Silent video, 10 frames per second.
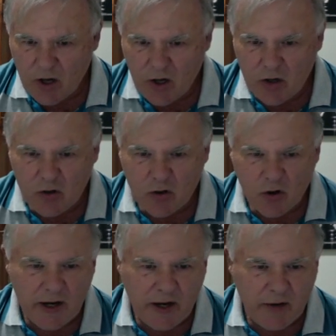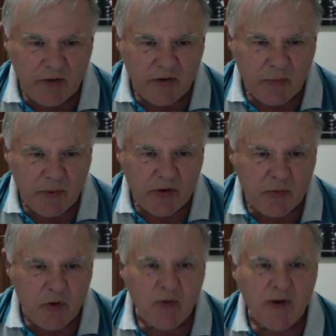Knight here is the best
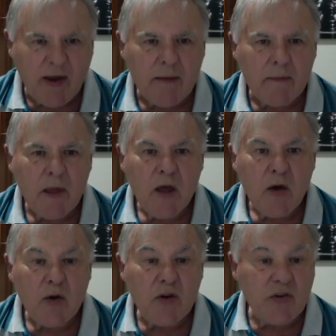move, eh? Well, it just